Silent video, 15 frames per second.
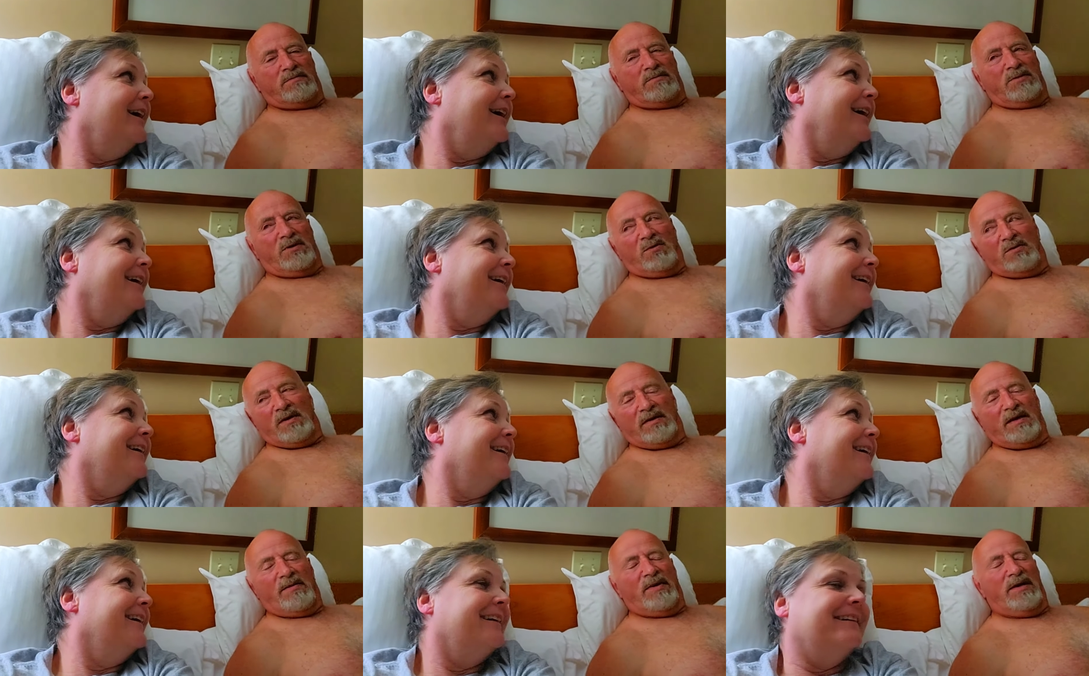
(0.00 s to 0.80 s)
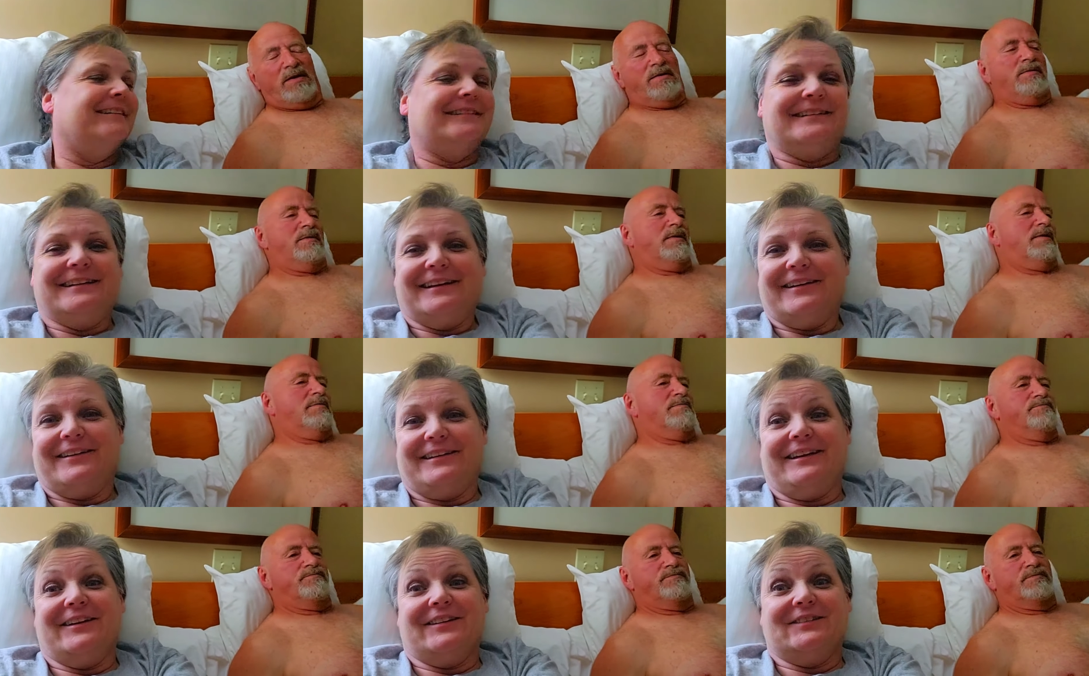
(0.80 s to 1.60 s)
Speaker 1: no, not that many. Oh, um, oh,
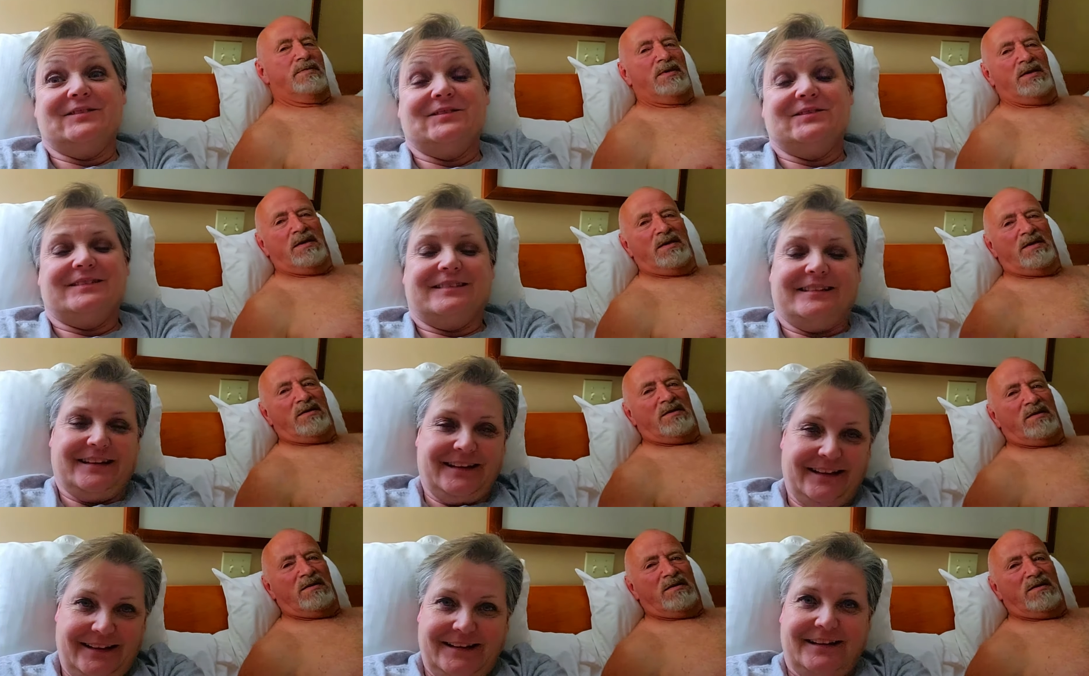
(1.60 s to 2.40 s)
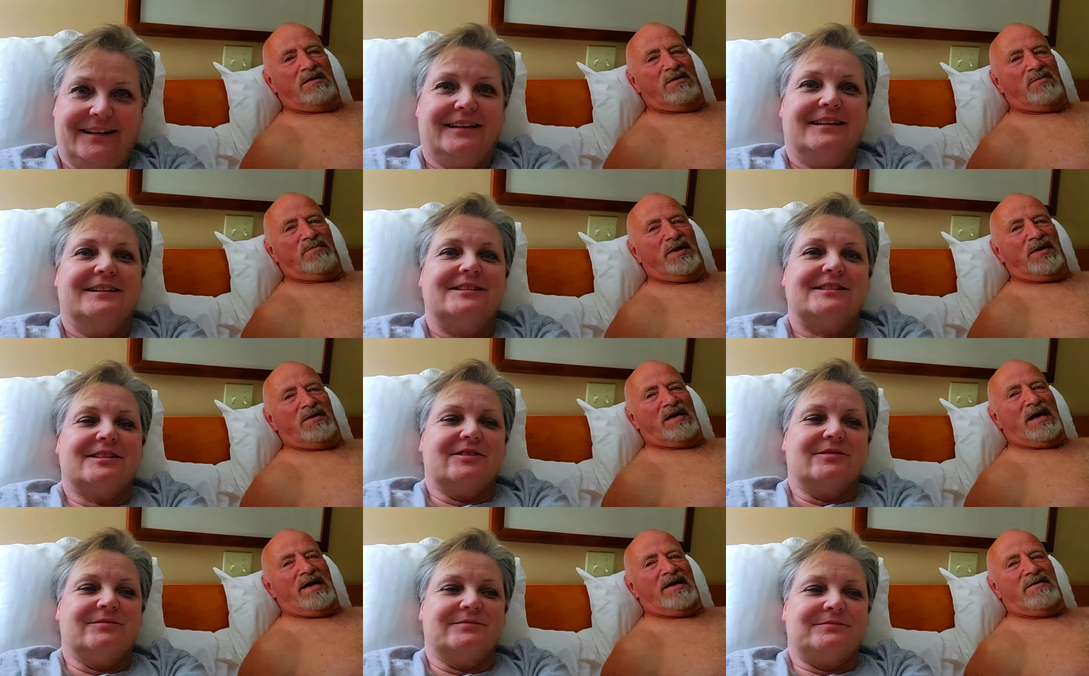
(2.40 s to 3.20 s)
yeah. No, beer,
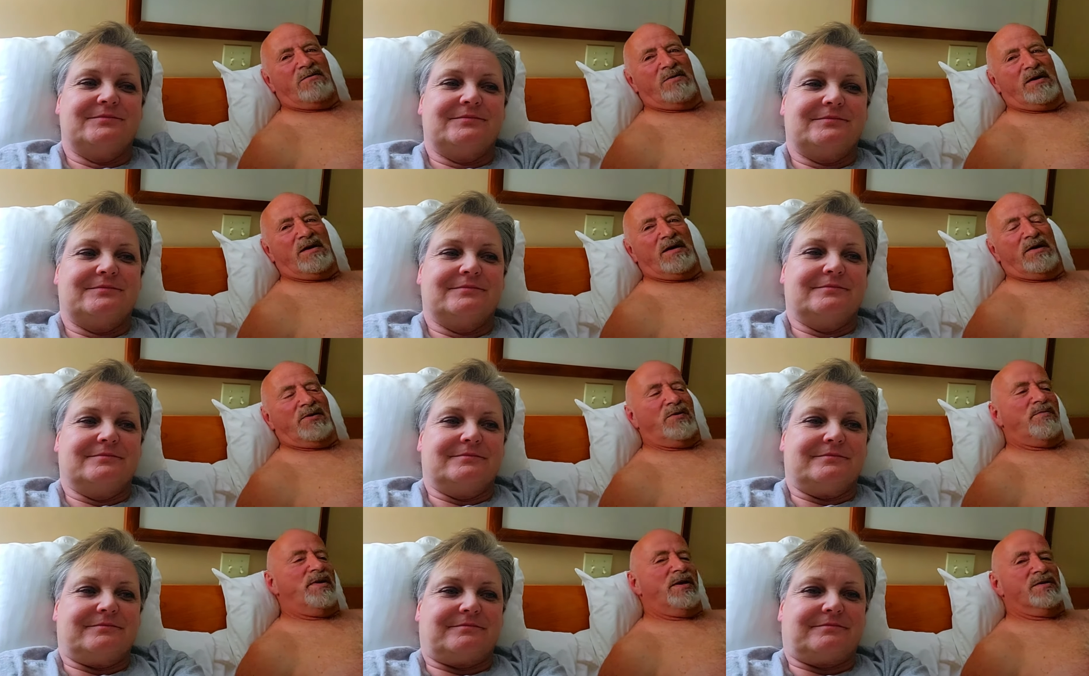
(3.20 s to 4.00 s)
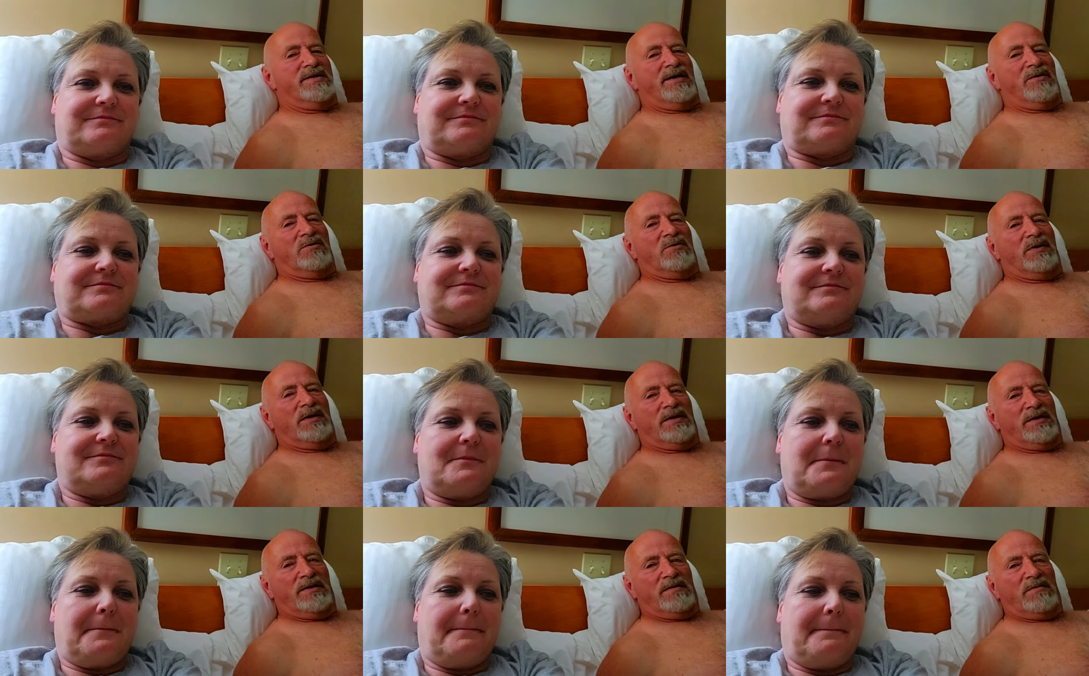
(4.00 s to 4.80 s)
so. I could drink 100 beers. They don't do
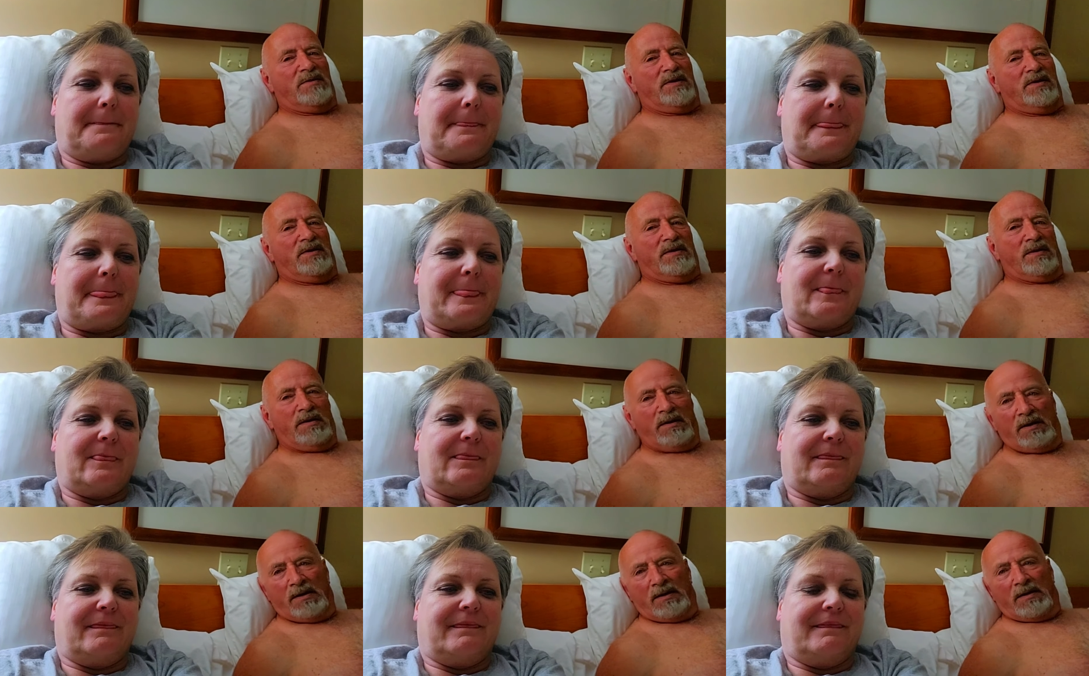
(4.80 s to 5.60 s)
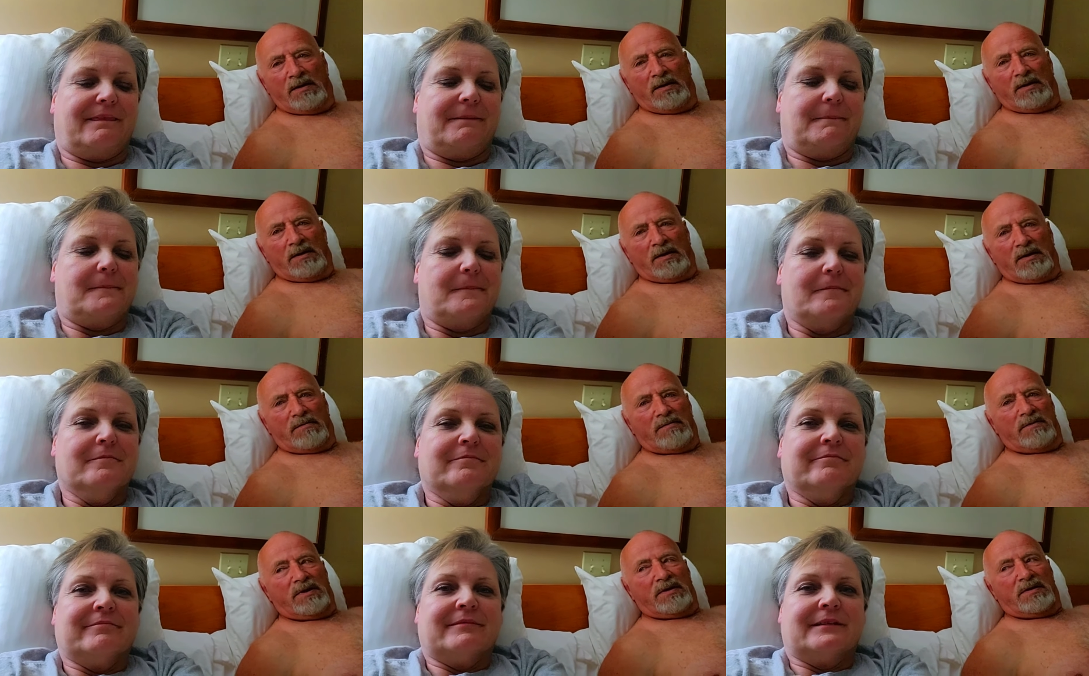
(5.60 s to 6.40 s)
anything to me. Mm
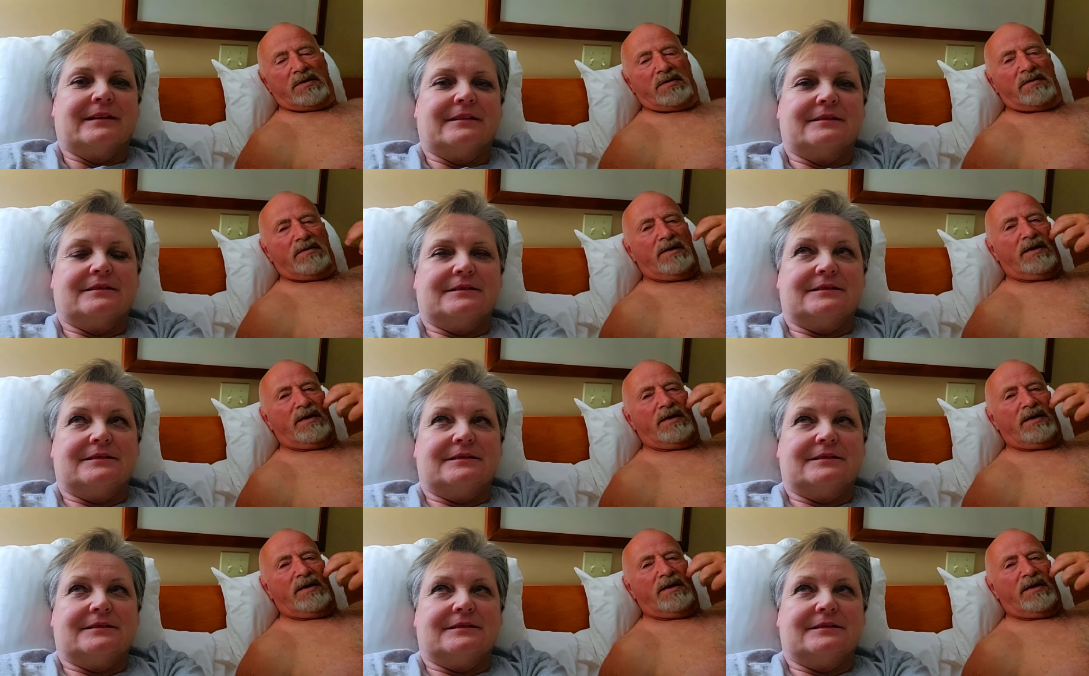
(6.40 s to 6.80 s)
-hmm. But uh,